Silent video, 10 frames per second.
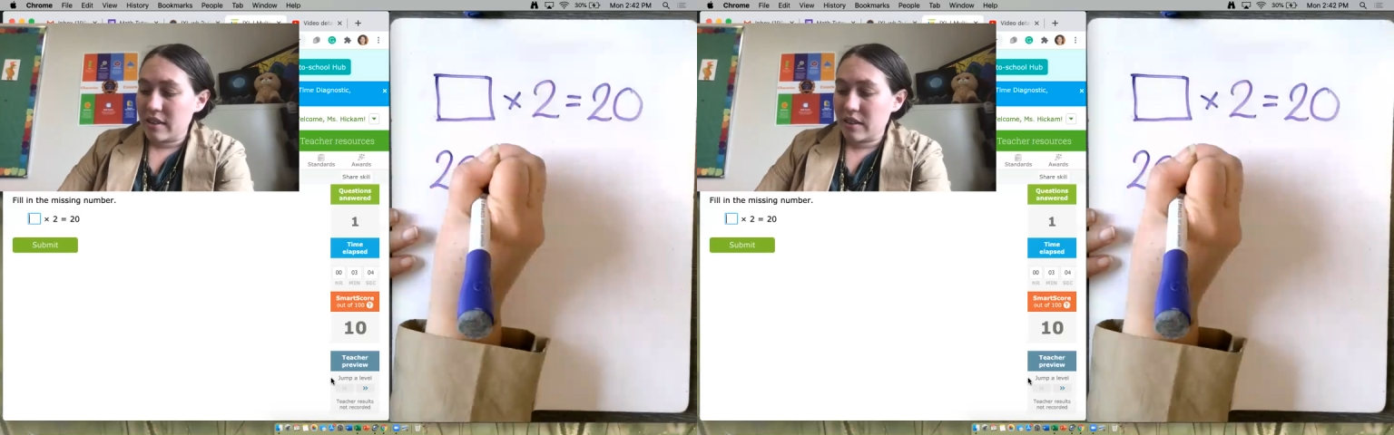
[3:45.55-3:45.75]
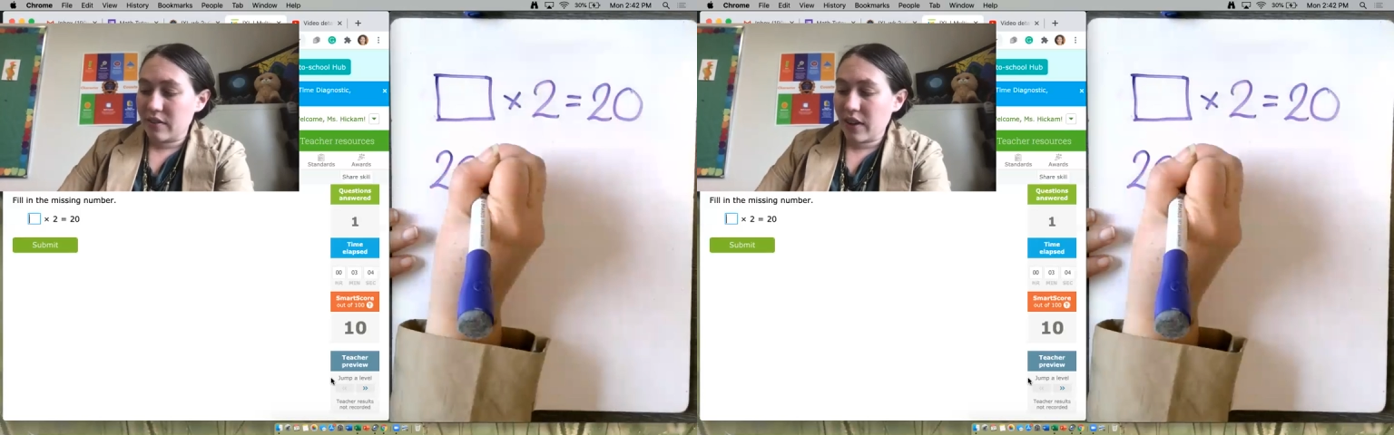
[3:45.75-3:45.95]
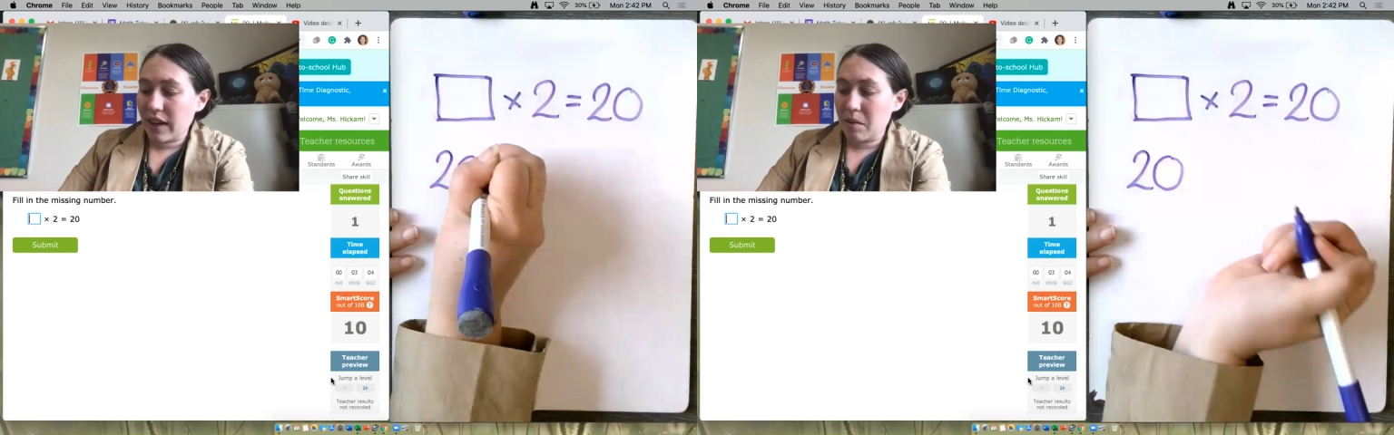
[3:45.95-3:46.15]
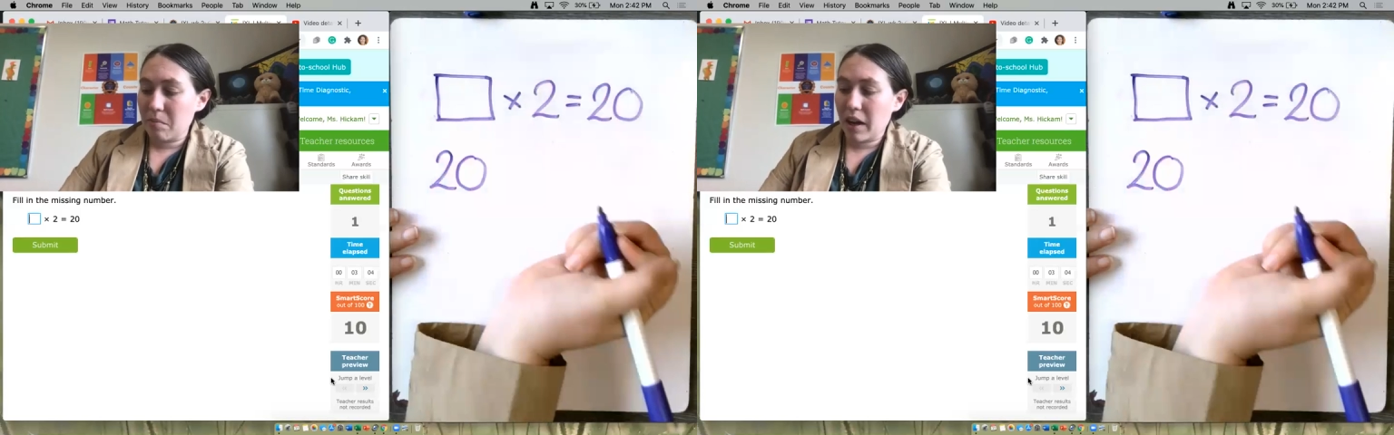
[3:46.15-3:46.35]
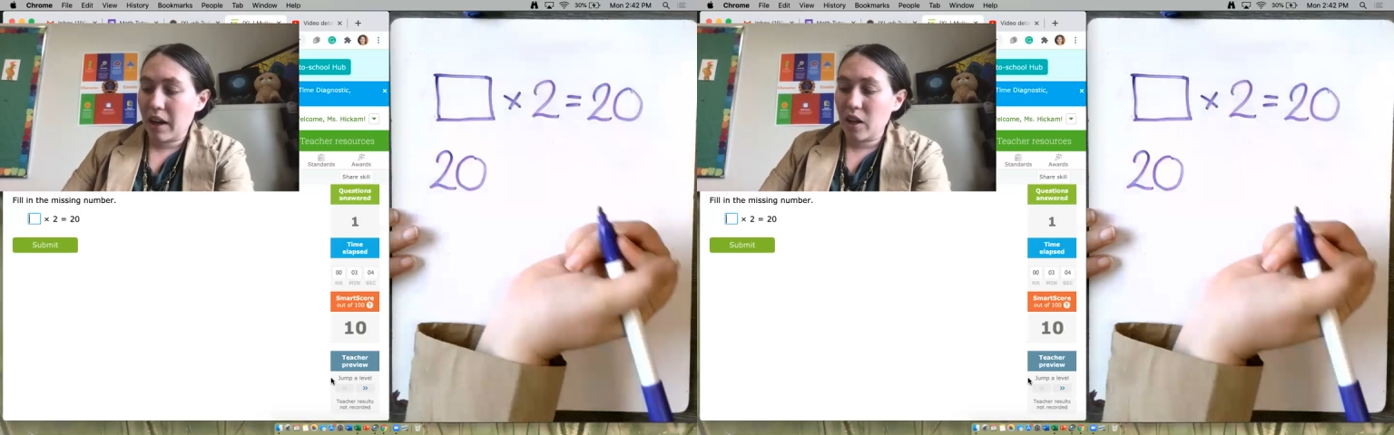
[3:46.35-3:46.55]
divided
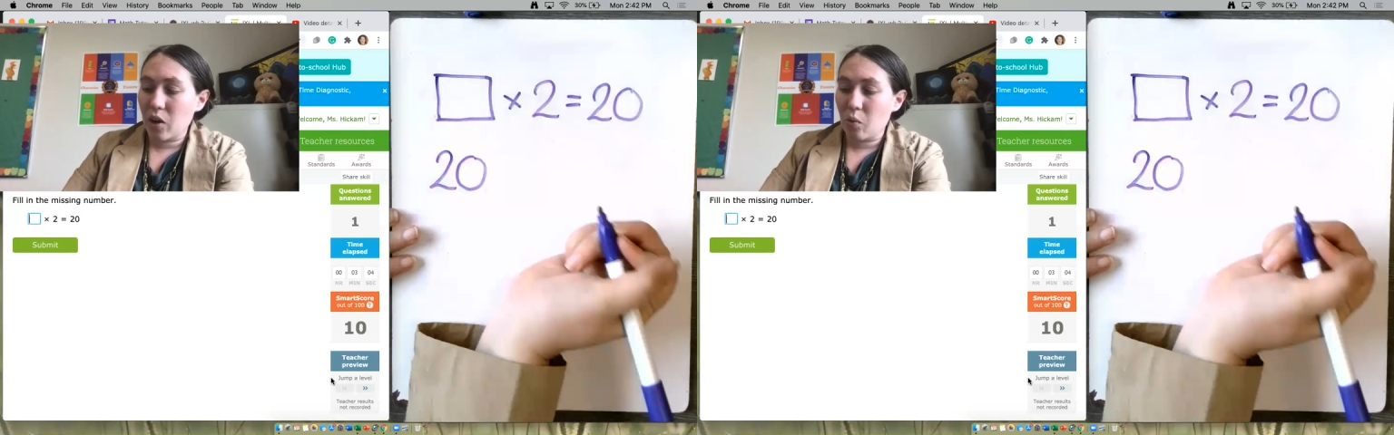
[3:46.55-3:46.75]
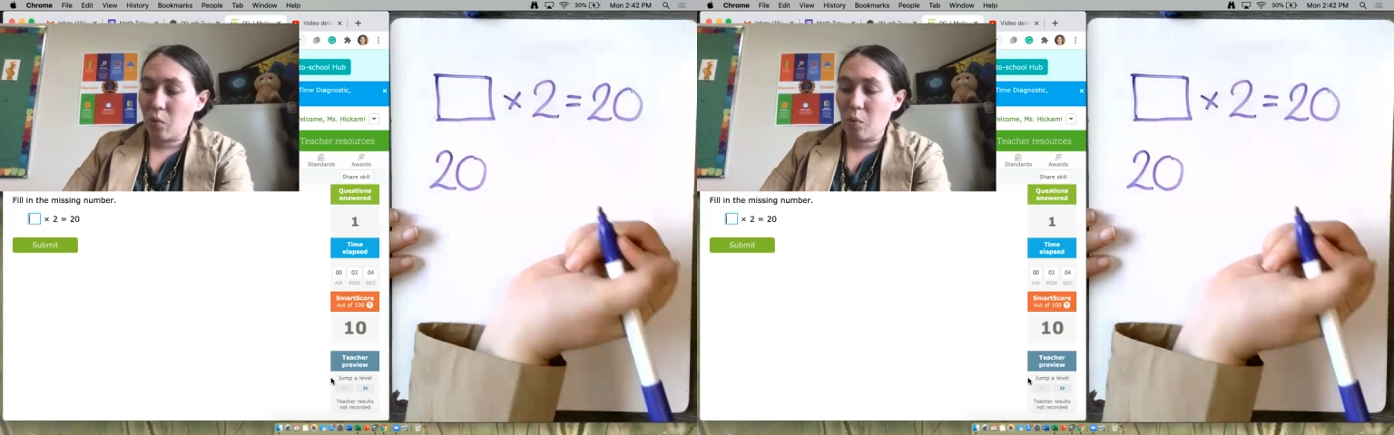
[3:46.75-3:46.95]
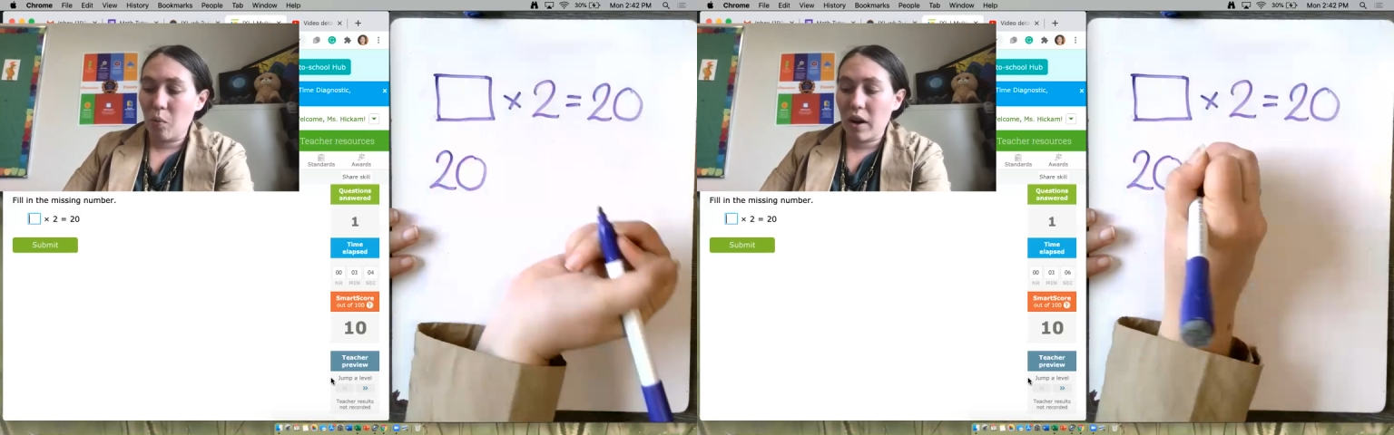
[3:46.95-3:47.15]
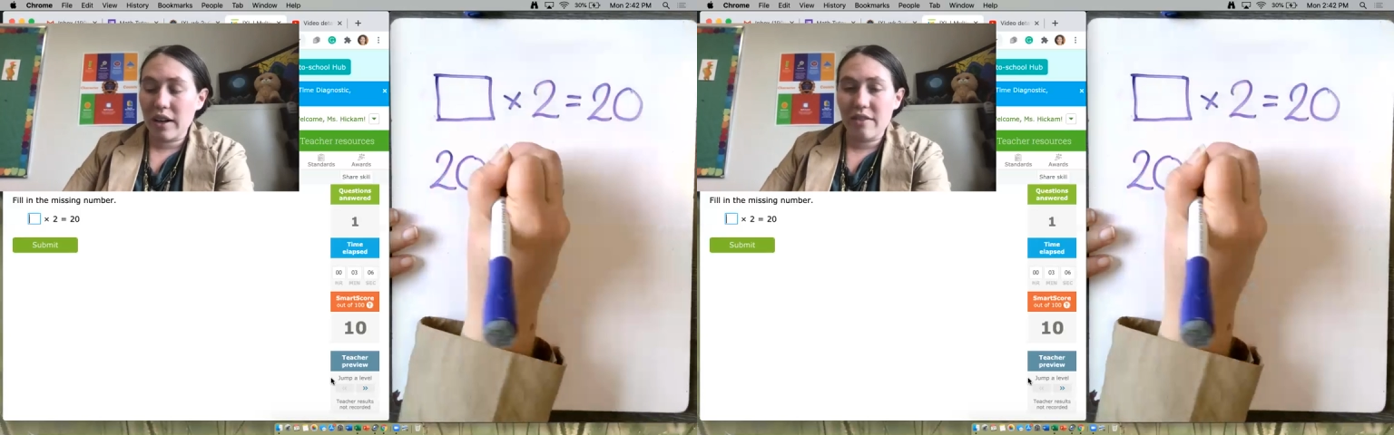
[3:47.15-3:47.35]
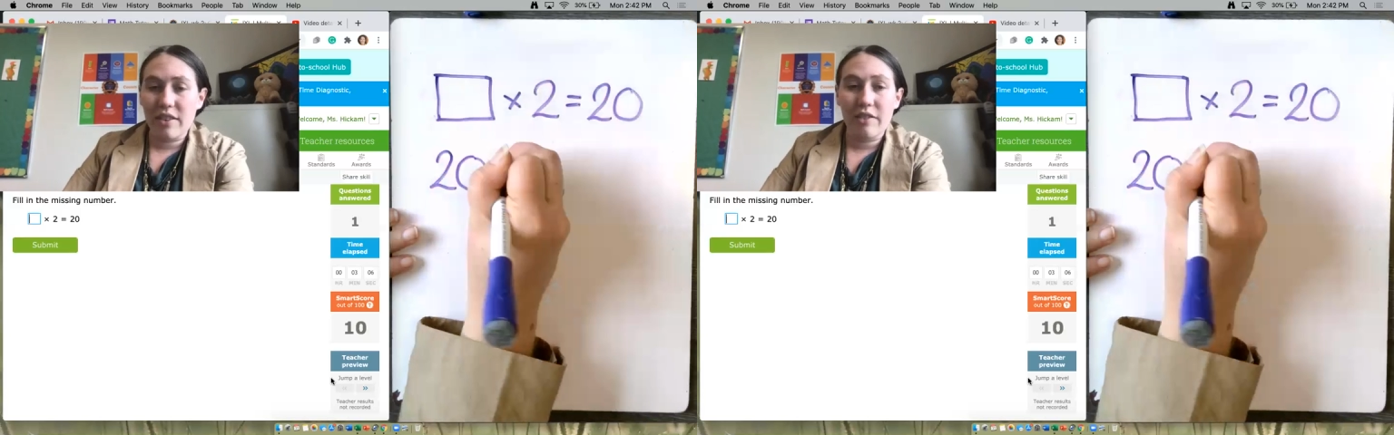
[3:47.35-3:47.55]
by one
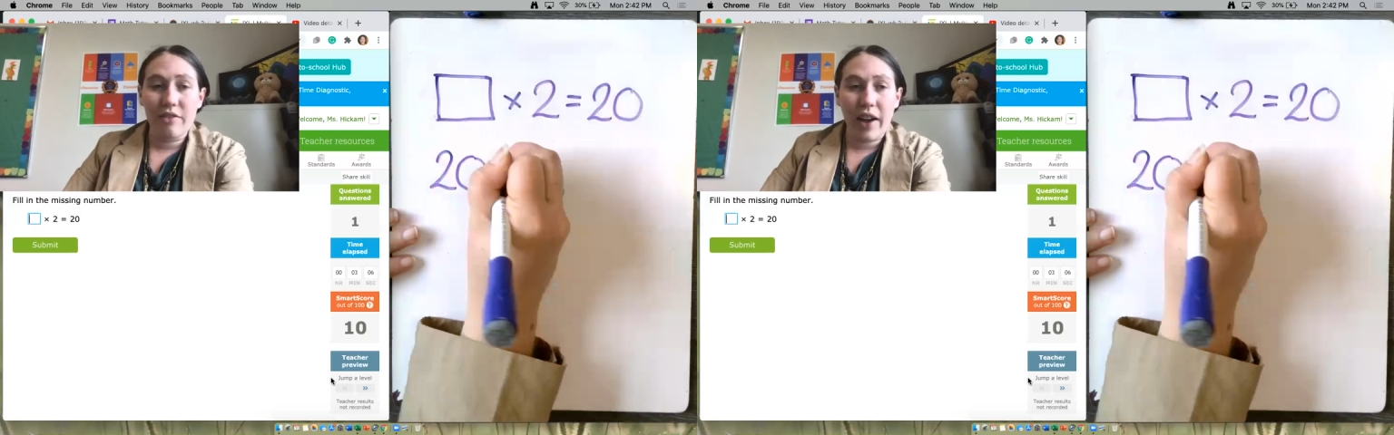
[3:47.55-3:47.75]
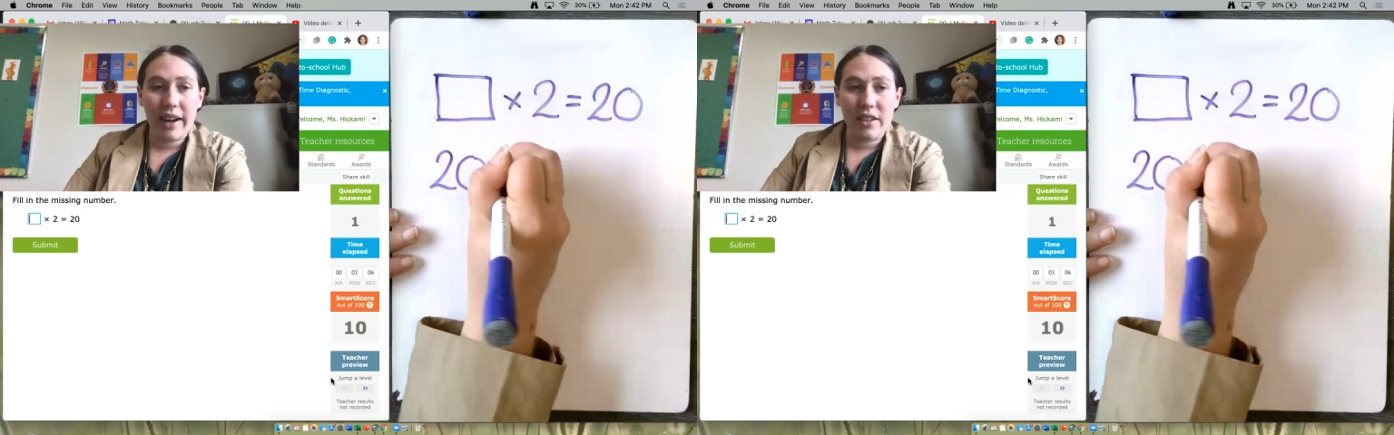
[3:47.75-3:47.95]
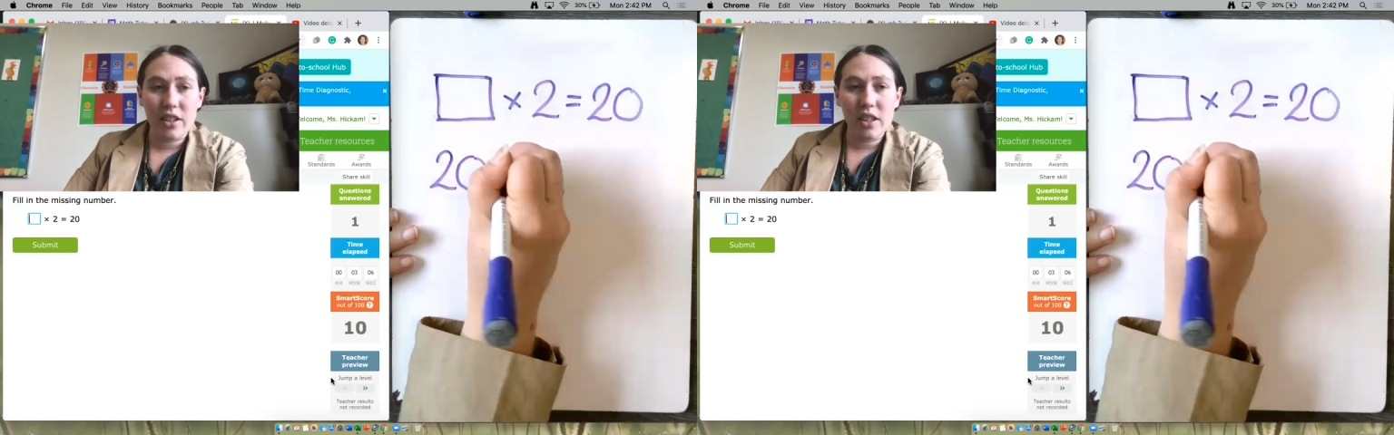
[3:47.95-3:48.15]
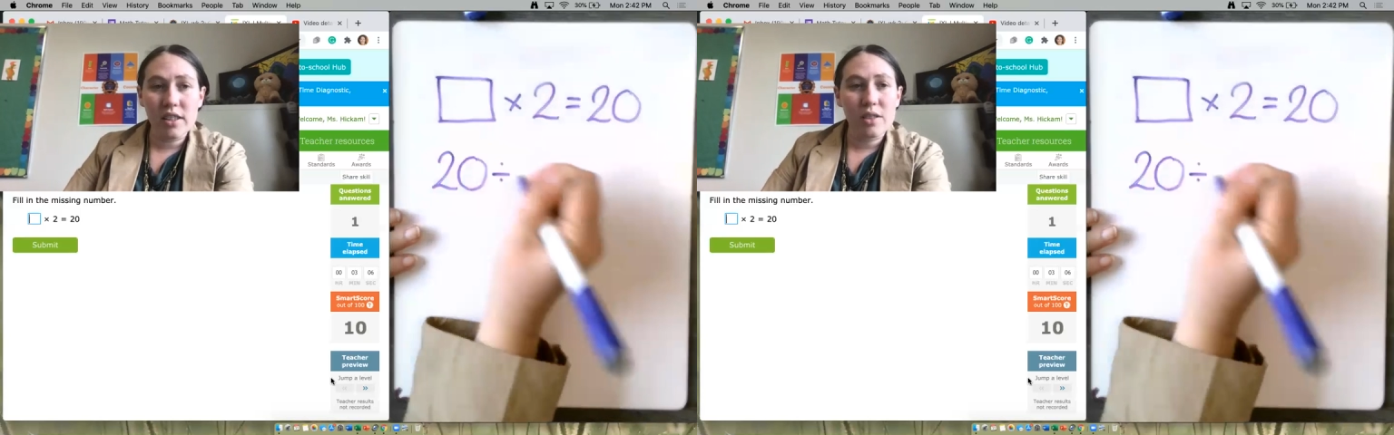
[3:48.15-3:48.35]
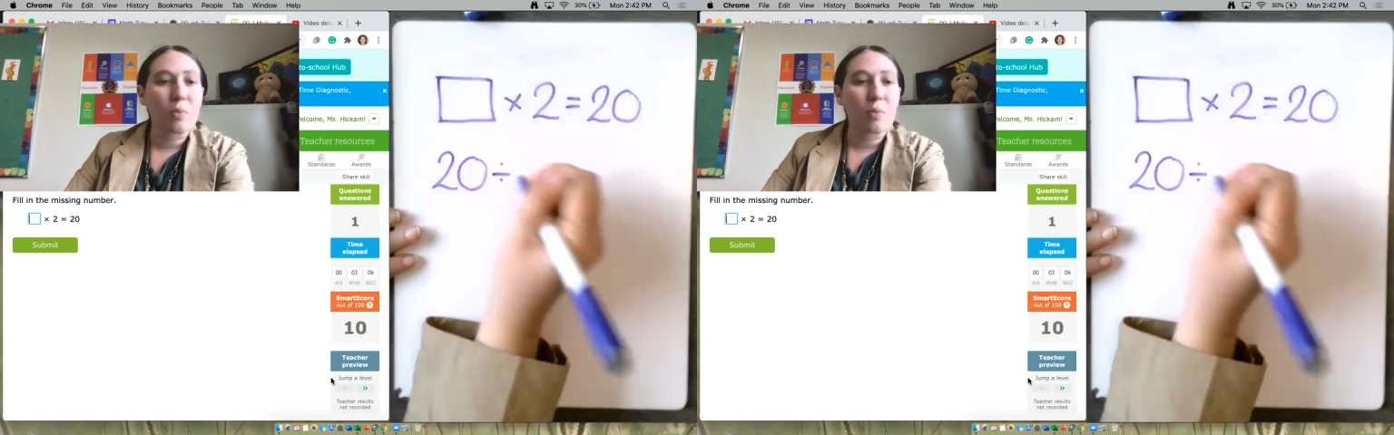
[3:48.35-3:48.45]
of the factors,